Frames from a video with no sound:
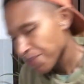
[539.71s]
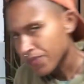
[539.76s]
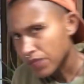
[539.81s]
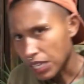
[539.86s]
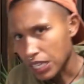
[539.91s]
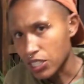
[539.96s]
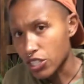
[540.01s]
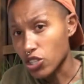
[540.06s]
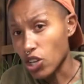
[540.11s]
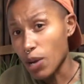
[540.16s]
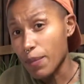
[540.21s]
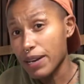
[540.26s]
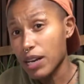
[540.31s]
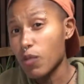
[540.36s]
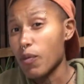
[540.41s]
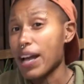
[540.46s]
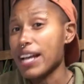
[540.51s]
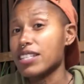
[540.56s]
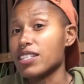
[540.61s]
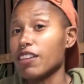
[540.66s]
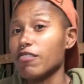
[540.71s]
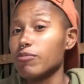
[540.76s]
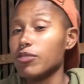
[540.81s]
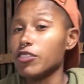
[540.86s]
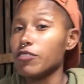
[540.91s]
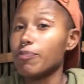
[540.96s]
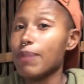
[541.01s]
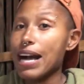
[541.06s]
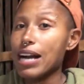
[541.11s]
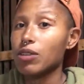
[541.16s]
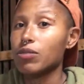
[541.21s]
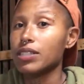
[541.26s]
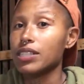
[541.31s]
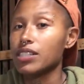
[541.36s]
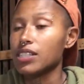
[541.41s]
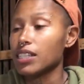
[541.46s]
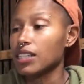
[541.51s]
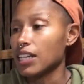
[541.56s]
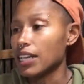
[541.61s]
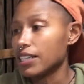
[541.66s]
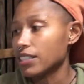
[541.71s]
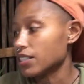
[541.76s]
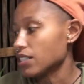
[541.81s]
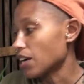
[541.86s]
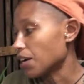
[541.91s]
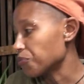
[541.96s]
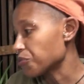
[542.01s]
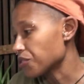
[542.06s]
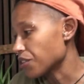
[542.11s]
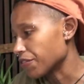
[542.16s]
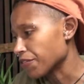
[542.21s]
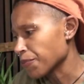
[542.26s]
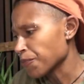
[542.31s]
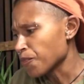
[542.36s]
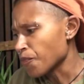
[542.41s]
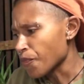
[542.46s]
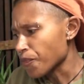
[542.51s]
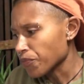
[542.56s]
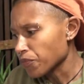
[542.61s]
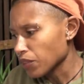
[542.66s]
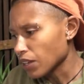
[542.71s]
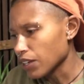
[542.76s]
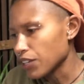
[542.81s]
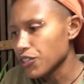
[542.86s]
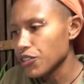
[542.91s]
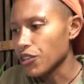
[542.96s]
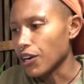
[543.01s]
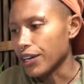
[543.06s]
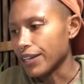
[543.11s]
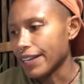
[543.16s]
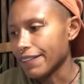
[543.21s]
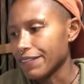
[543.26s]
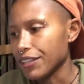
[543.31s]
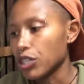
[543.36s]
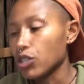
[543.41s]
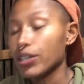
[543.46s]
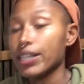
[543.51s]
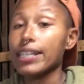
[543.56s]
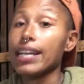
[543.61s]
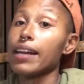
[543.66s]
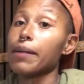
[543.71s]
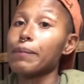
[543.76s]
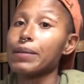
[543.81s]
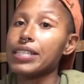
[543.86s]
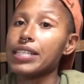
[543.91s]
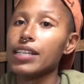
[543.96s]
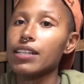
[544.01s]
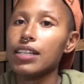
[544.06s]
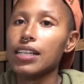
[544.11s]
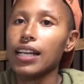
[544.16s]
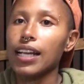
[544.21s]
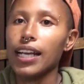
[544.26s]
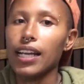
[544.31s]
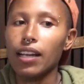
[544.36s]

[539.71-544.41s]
in so many ways I've moved backwards in terms of, you know, if you're looking at it materially,